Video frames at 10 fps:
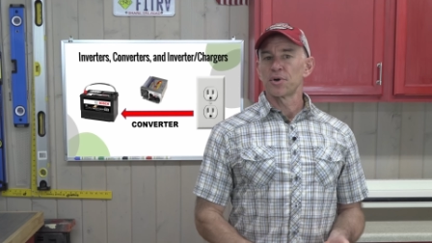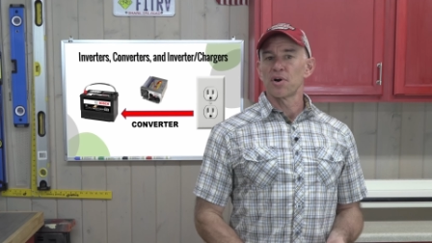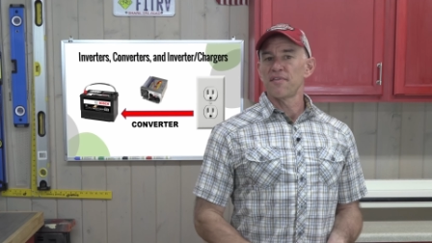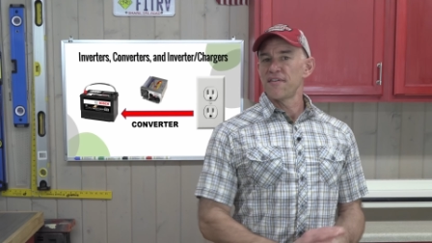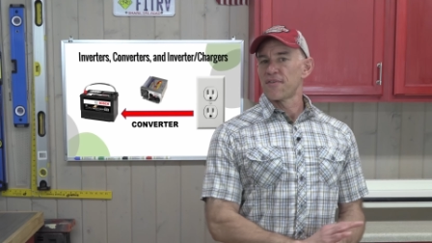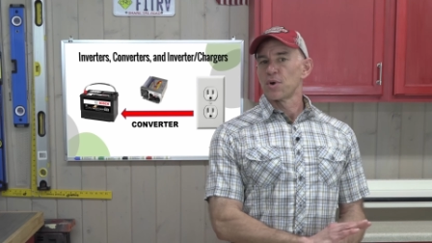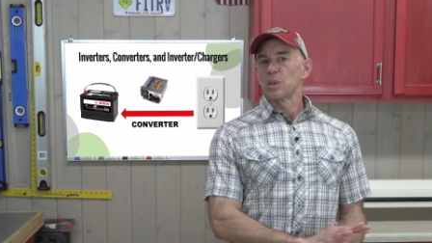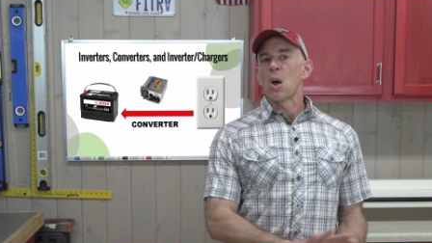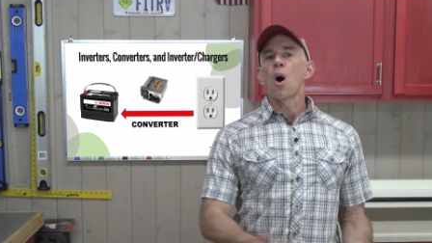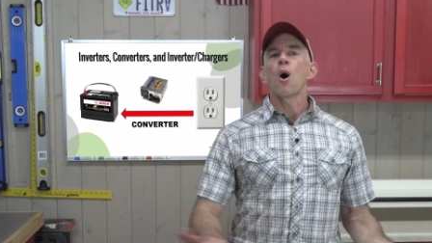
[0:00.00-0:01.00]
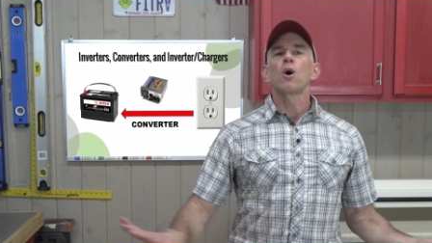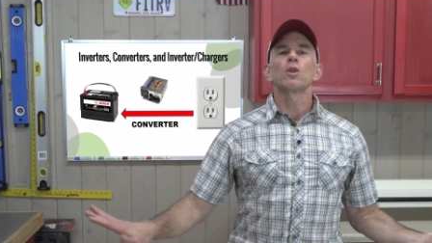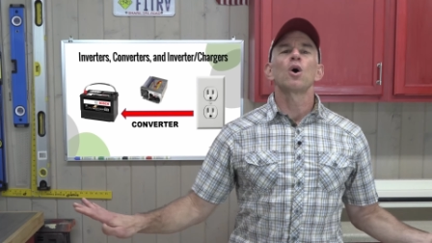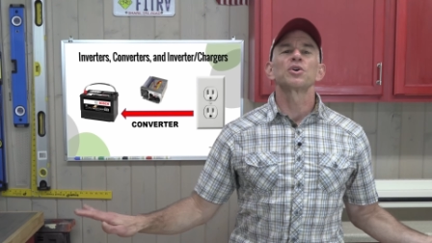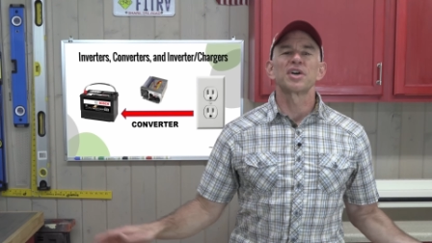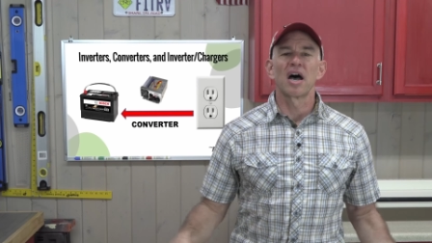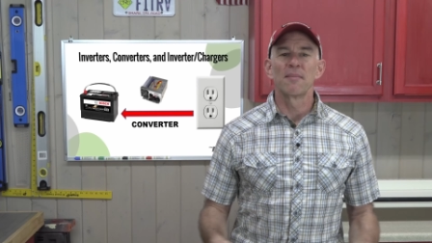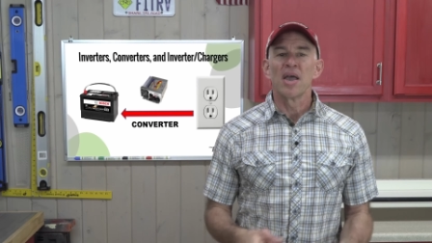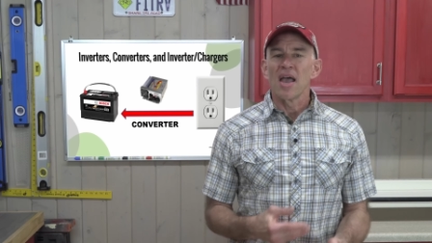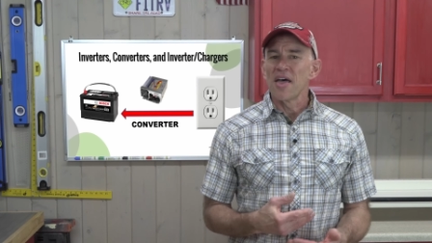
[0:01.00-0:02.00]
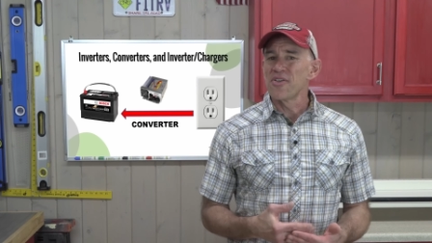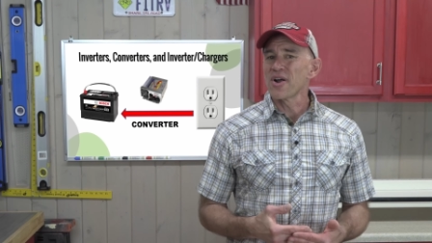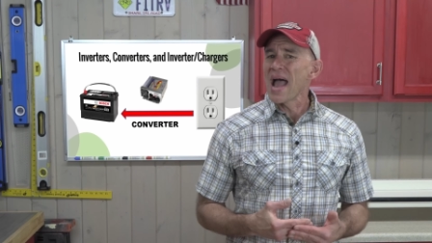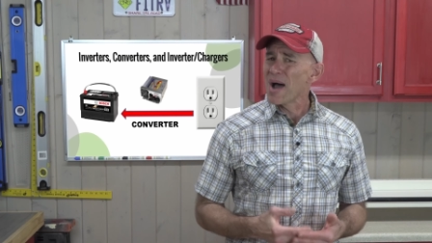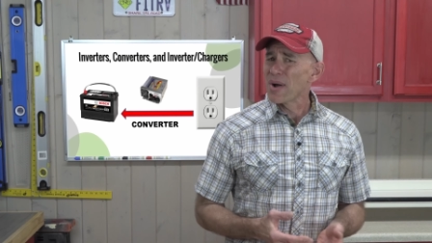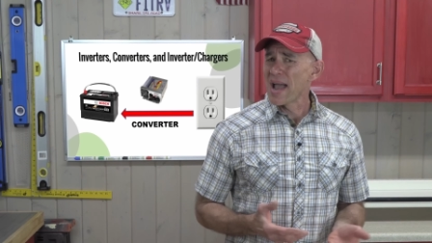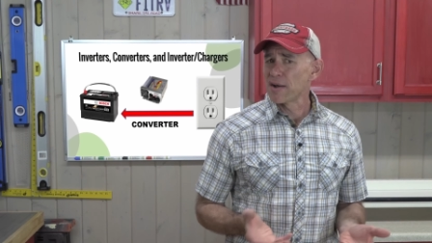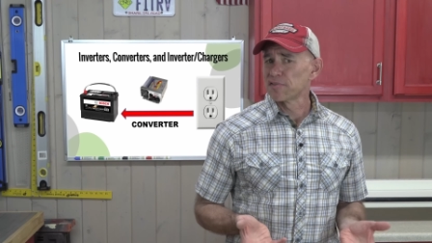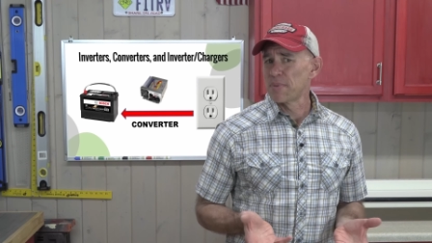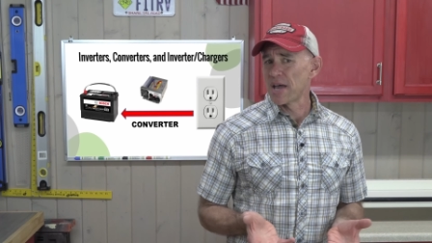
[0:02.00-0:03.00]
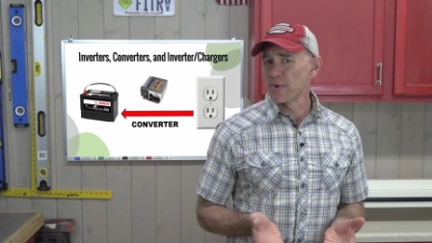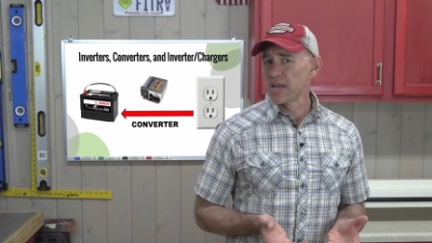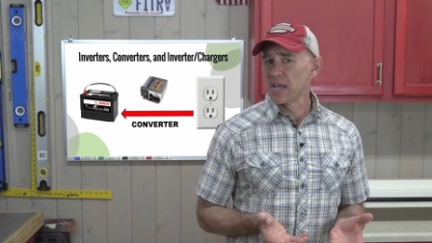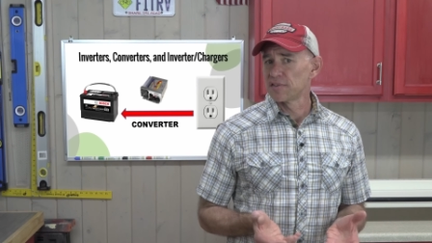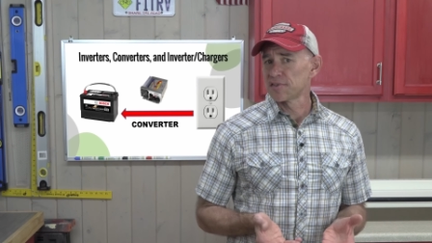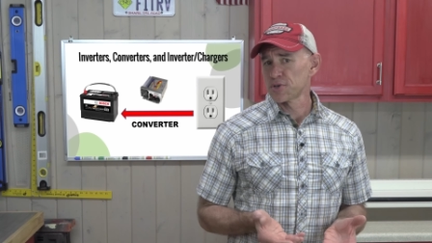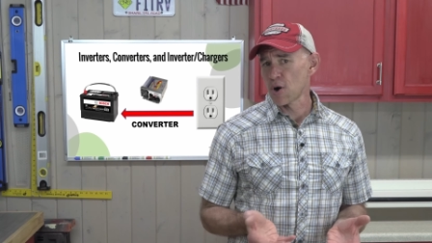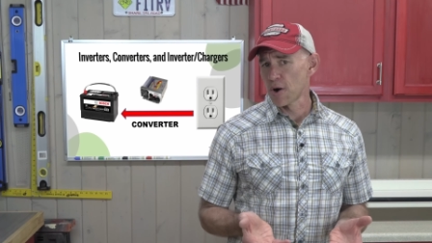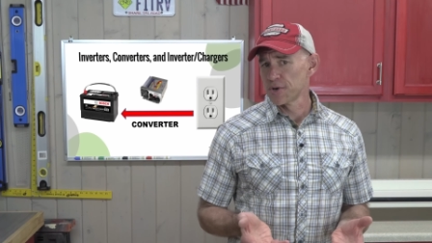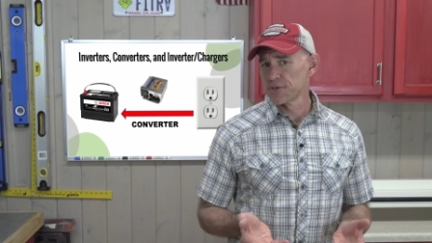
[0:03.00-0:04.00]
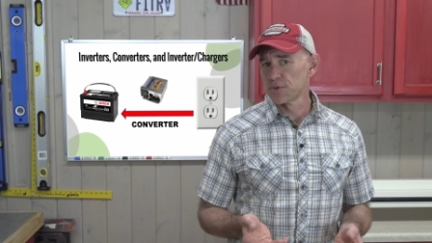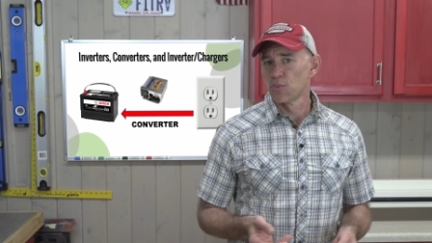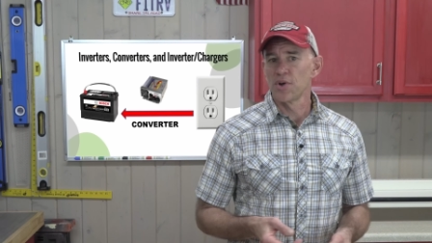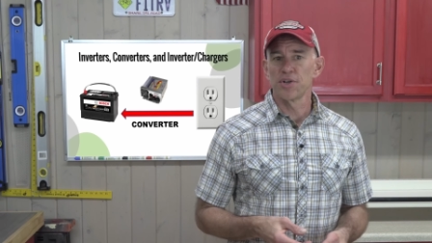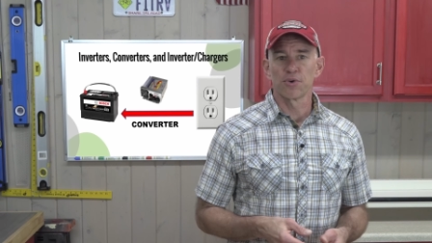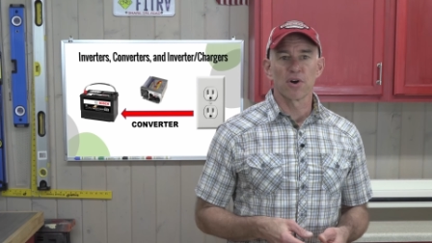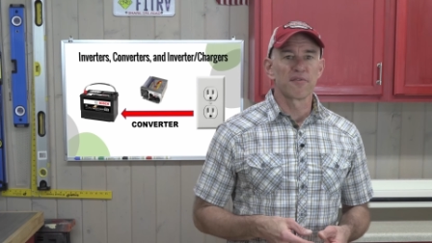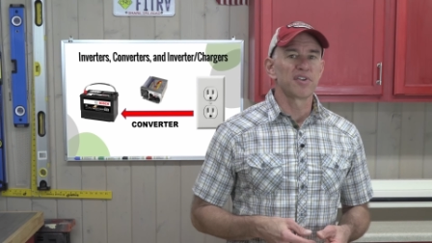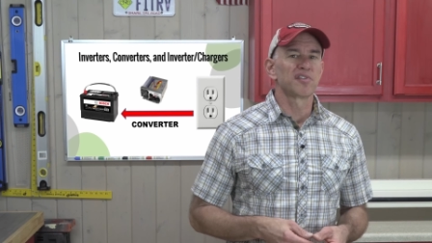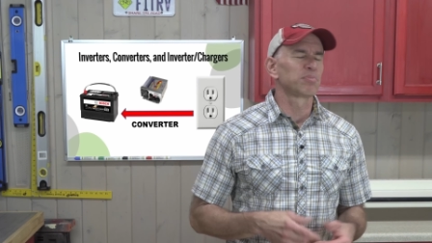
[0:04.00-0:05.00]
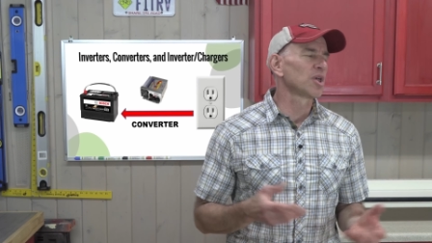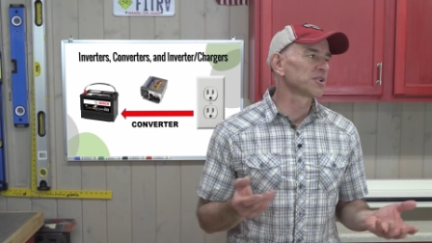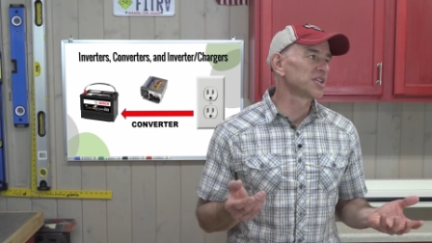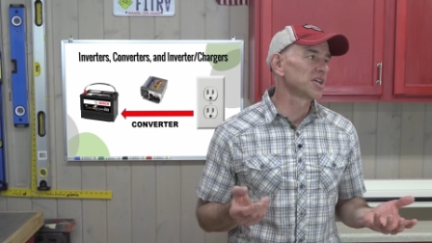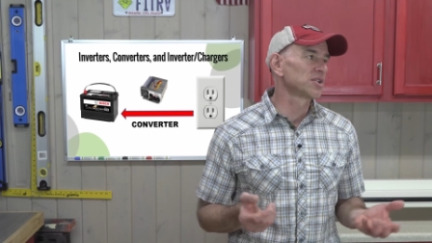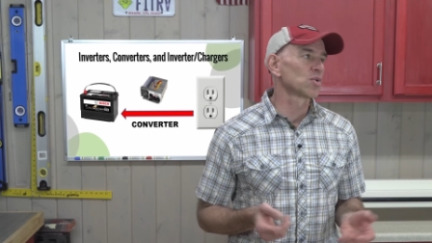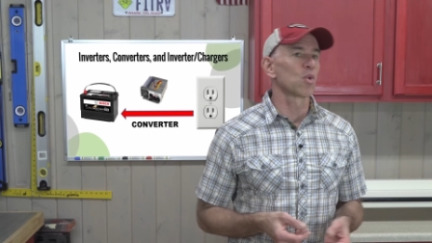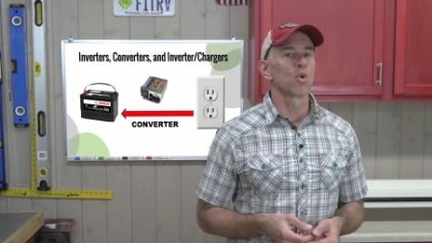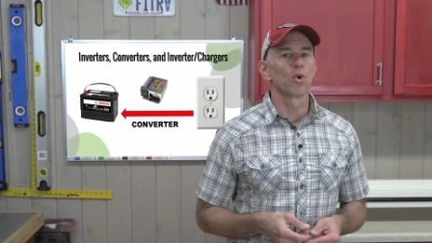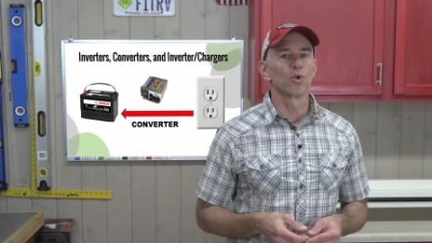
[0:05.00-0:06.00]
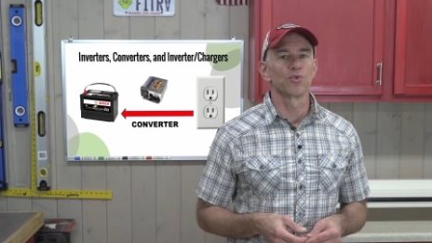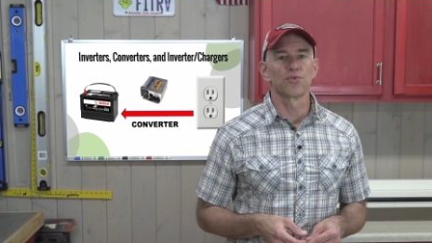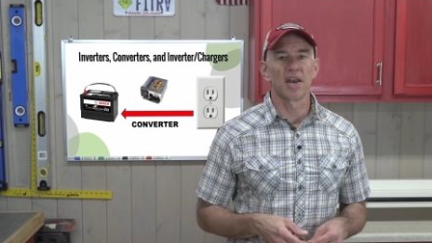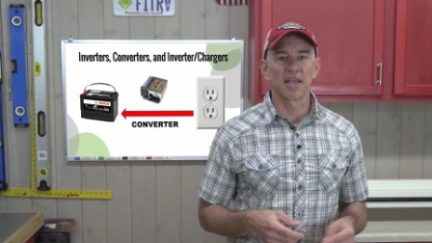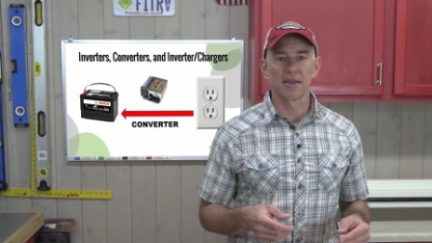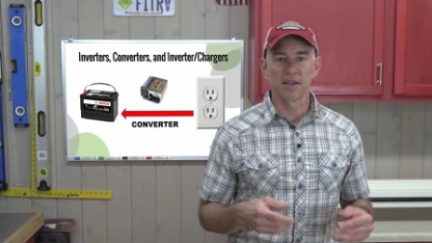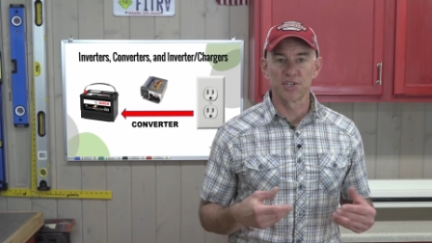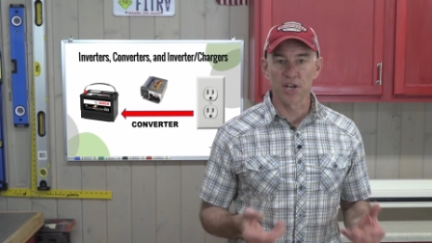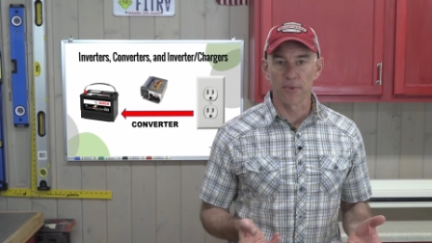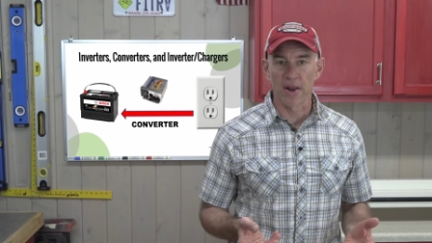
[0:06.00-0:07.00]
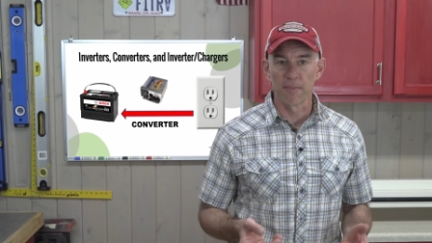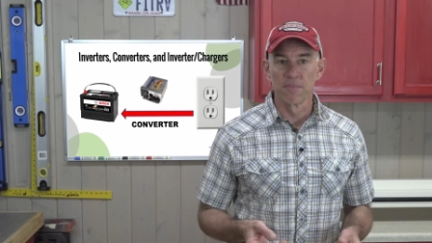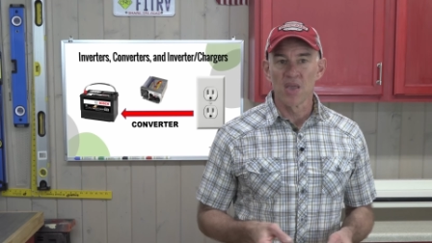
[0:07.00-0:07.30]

in RV for a long time, and they're how a house battery gets charged when your RV is plugged in or running a generator.